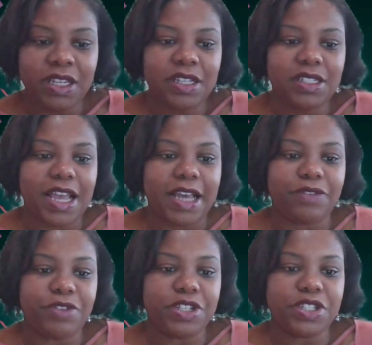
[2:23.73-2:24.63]
to
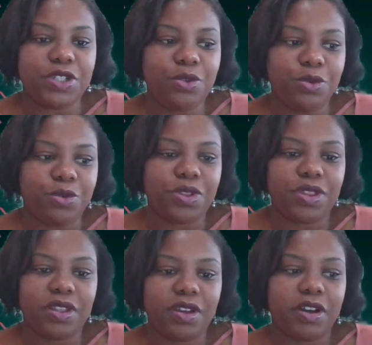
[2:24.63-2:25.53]
at-risk
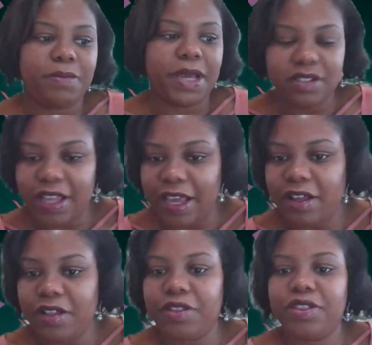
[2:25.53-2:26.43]
youth on mental
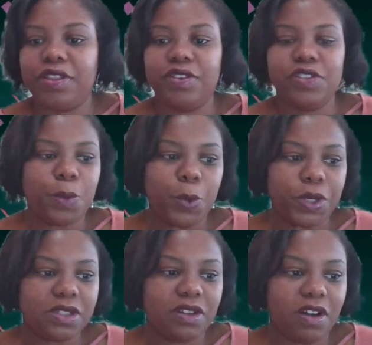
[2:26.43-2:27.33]
health,
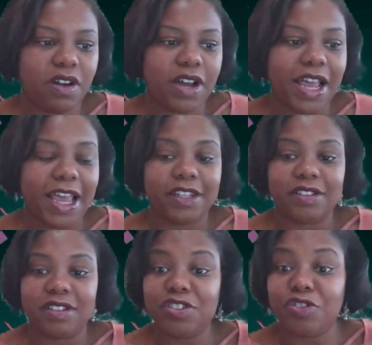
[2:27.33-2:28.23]
sports law,
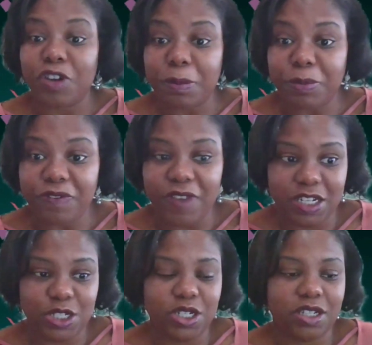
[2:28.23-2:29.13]
and drug
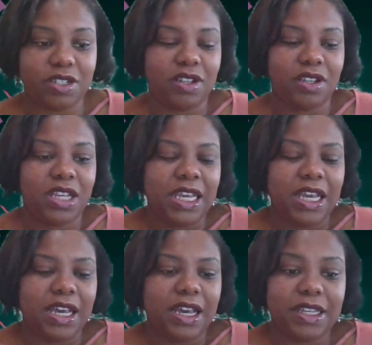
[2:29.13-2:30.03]
prevention.
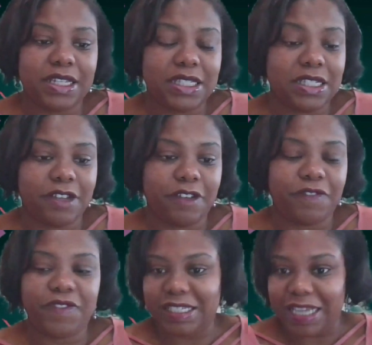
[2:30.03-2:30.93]
This is a
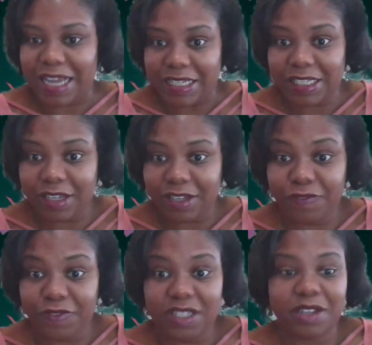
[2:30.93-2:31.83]

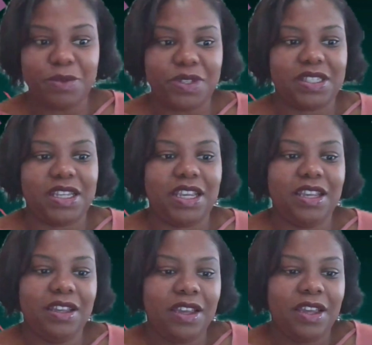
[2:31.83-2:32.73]
fantastic feat, I would
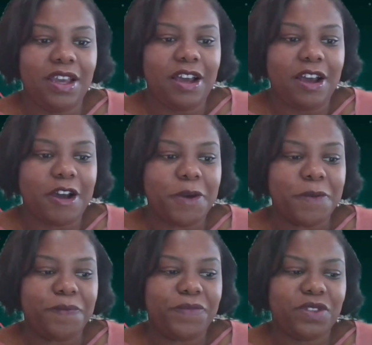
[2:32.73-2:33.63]
say.
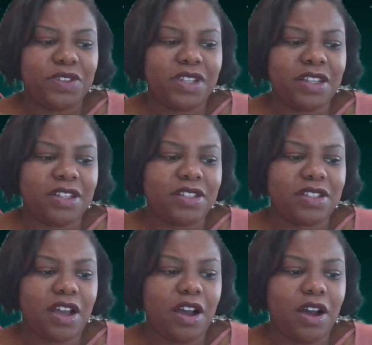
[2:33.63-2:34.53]
So tell
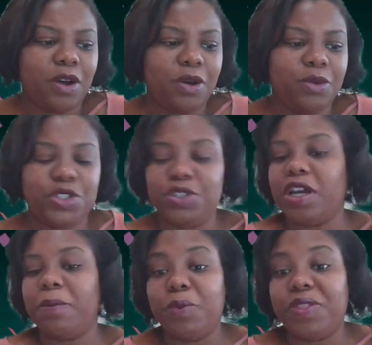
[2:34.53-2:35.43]
us, how did
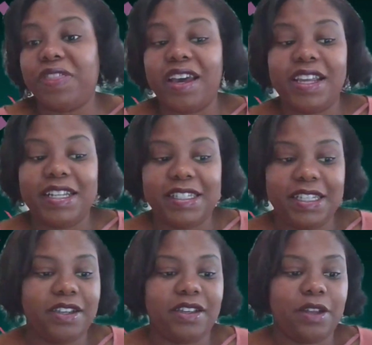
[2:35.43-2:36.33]
you come up with that
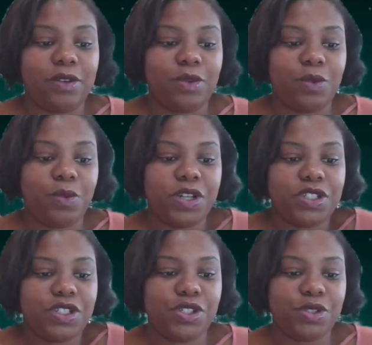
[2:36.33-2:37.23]
idea and
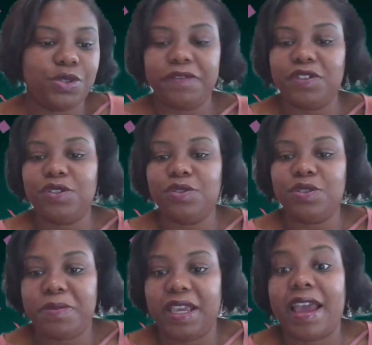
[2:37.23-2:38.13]
what did you have to do
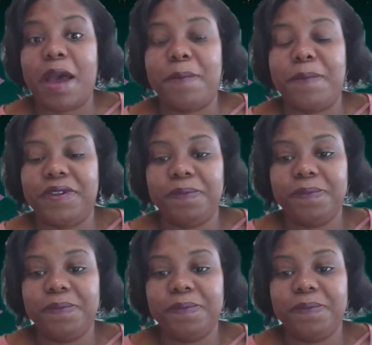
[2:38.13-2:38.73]
to make it happen?